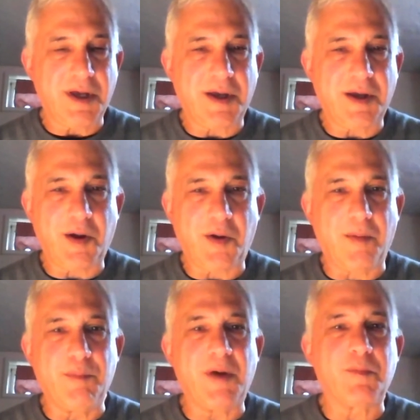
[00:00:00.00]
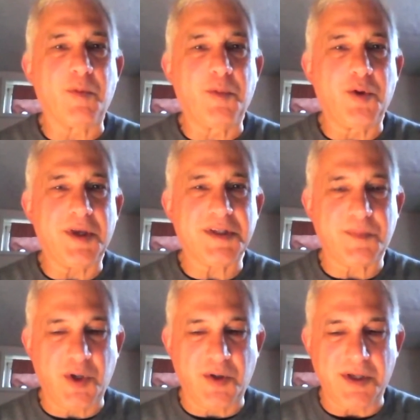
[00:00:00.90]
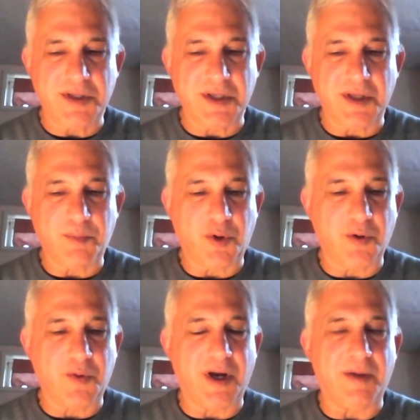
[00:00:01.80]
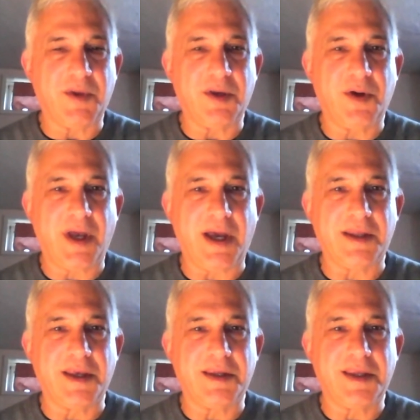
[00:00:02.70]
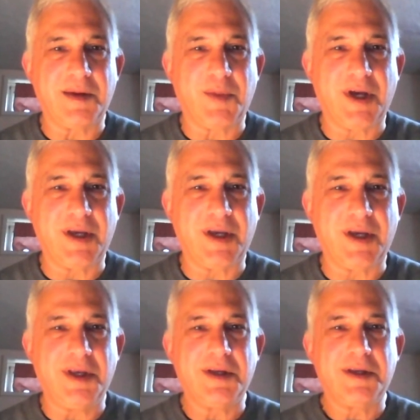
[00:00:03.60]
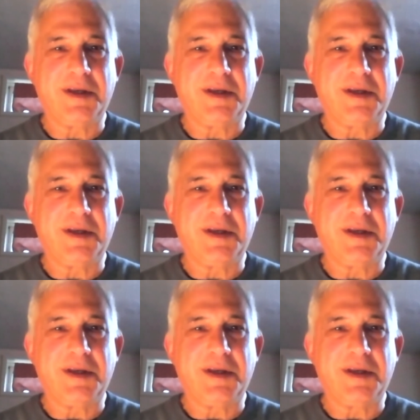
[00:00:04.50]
a memorable experience in the program that you had that might be